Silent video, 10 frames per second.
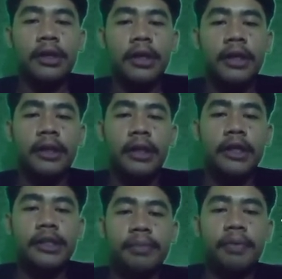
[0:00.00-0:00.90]
it
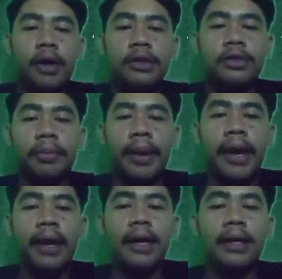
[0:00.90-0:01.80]
is important to make
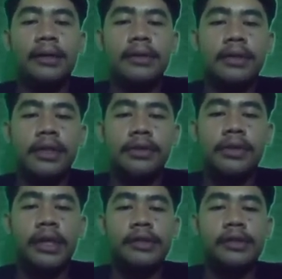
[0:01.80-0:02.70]
an
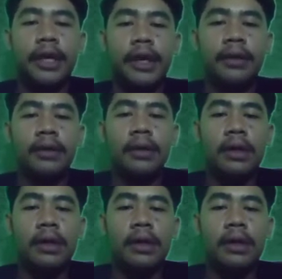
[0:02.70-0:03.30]
interesting